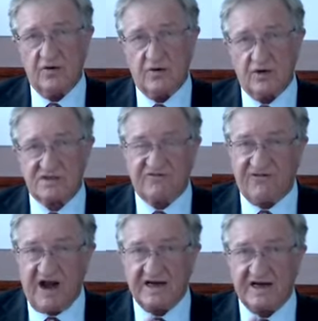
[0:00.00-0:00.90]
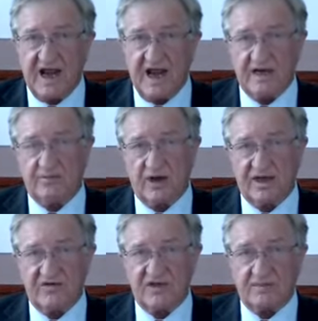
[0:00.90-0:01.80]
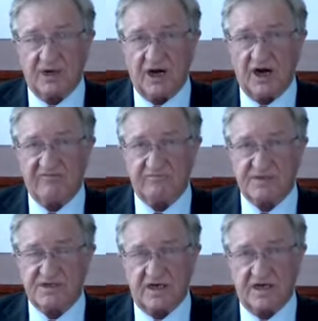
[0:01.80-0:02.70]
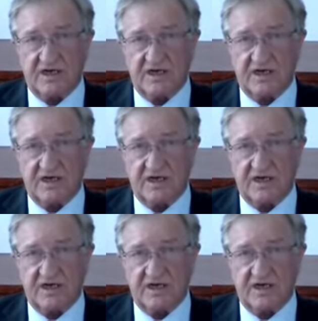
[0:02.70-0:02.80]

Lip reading: was to front end by giving them an 11%